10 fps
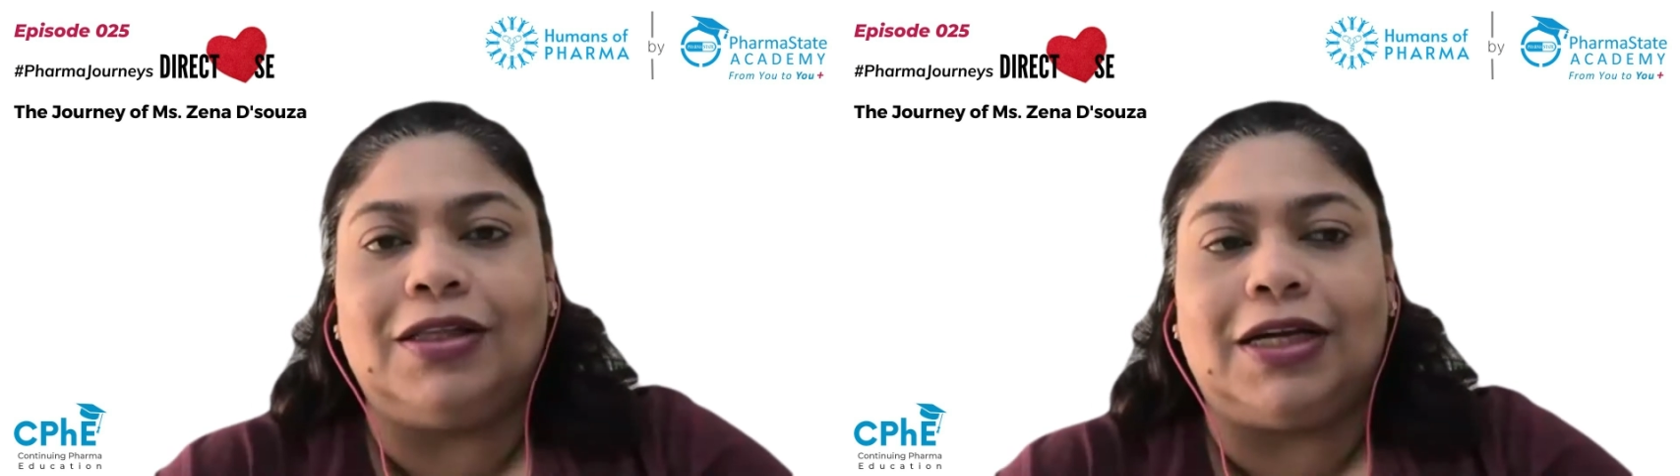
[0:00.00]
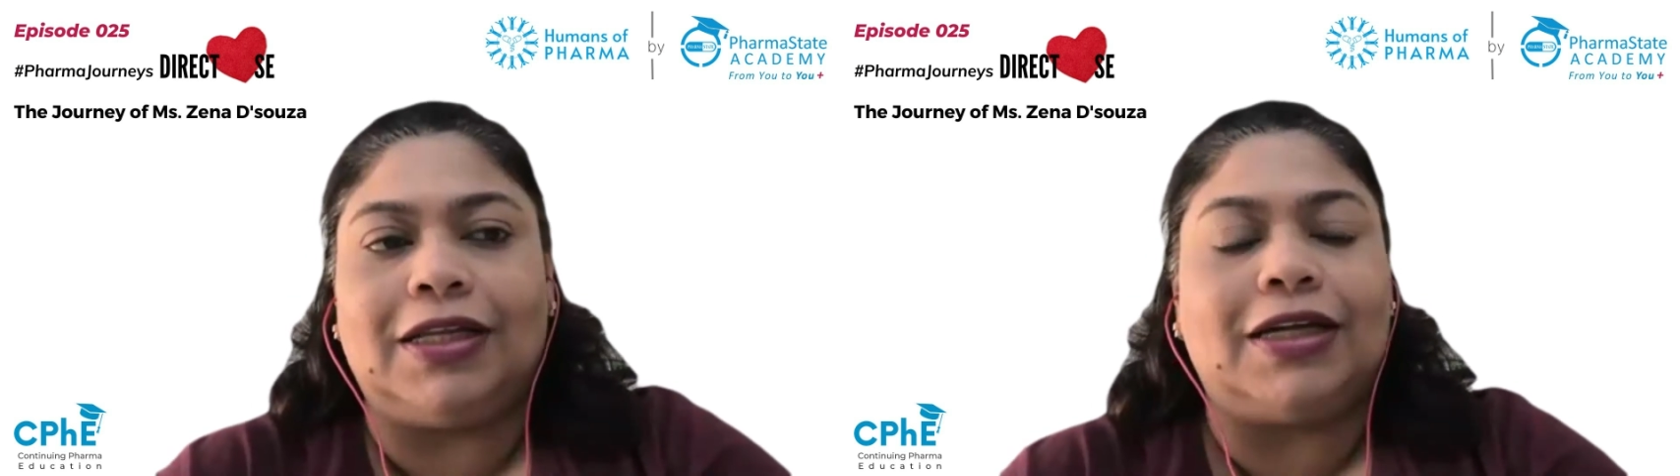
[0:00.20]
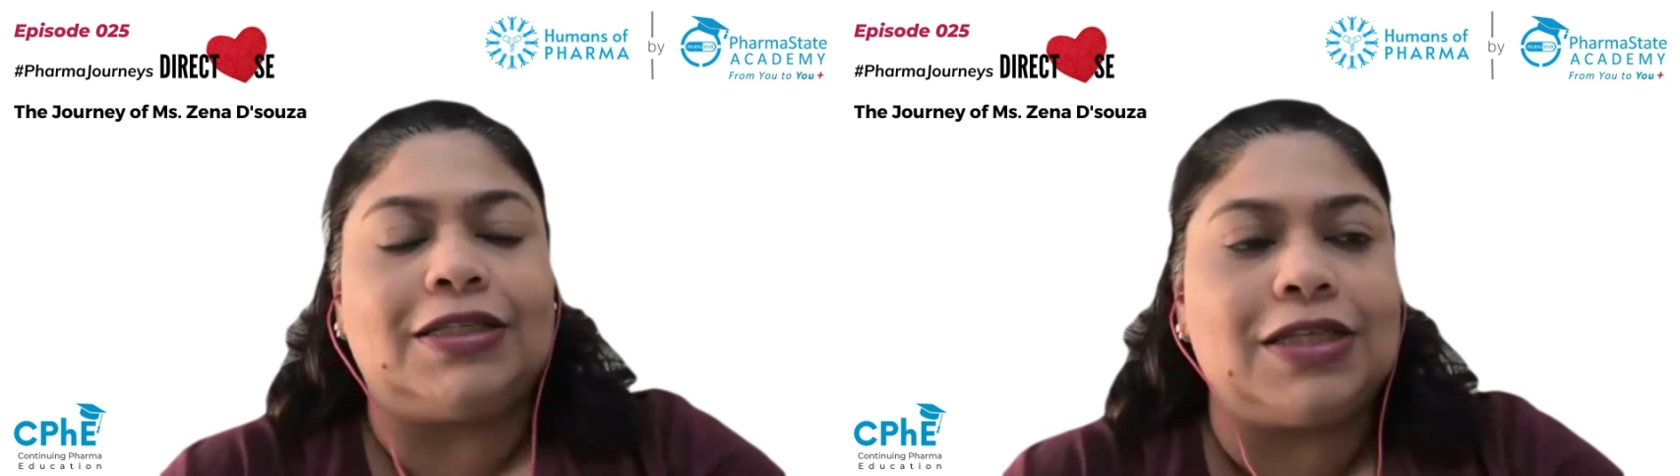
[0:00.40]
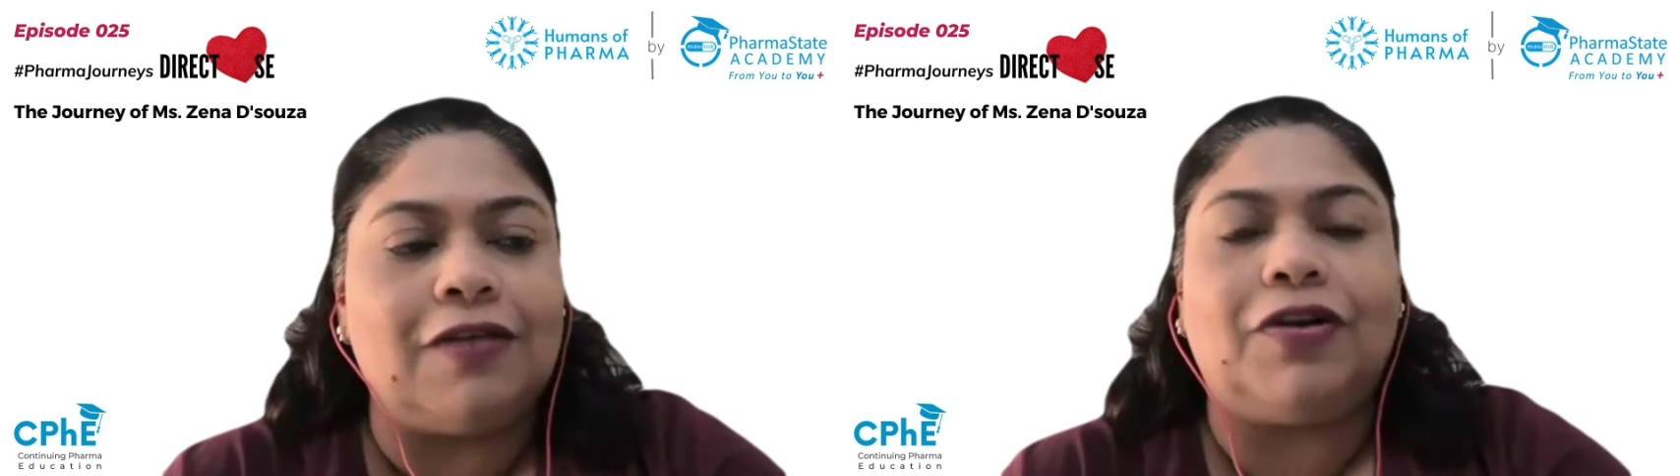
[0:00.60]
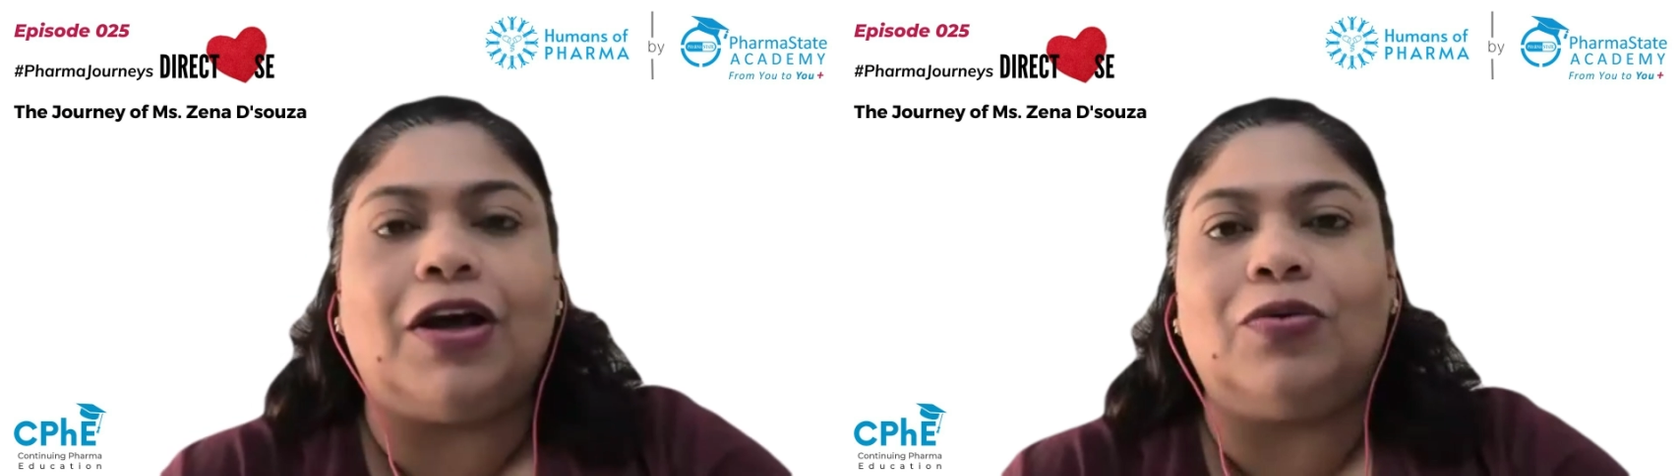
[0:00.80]
that that
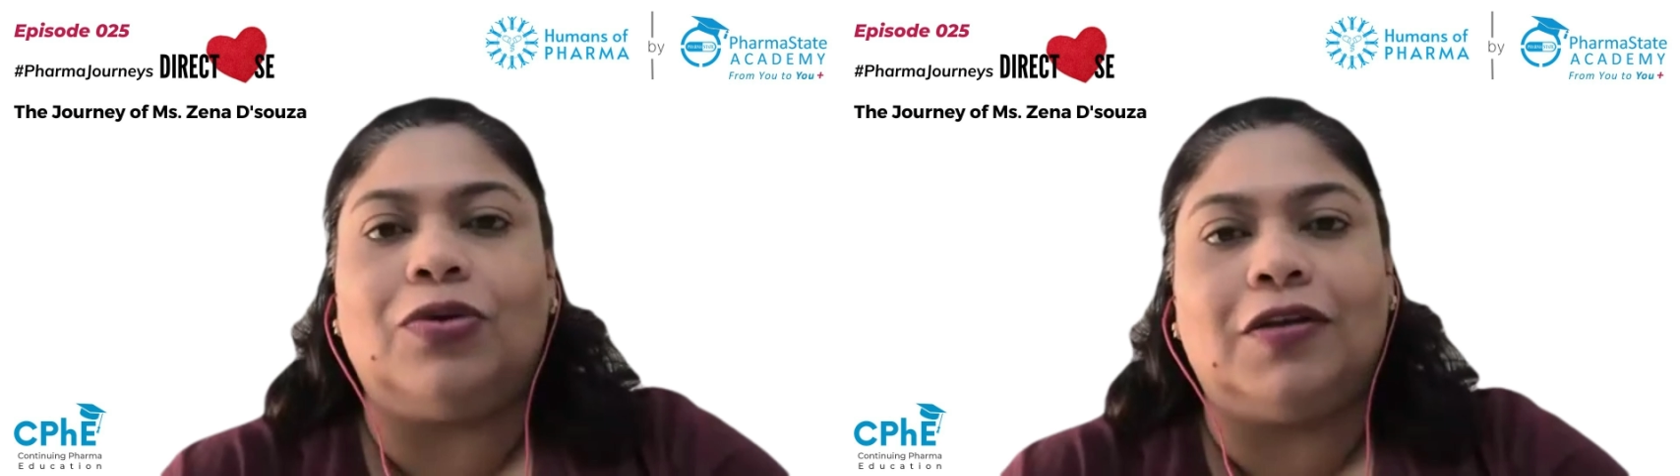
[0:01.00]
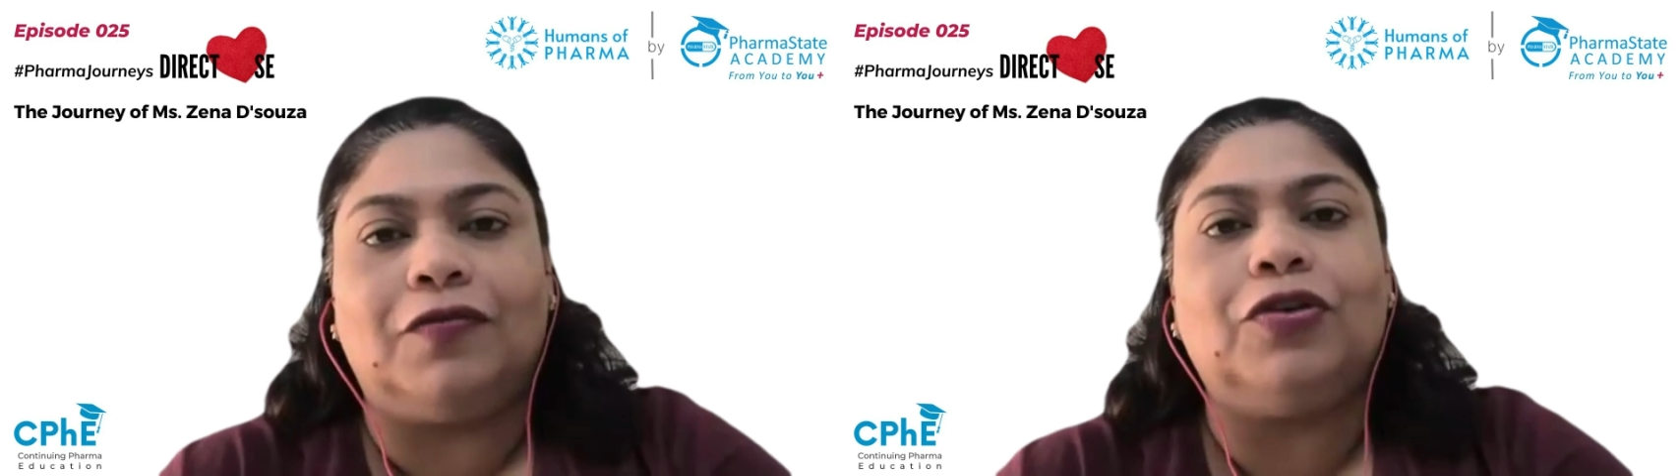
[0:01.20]
self doubt,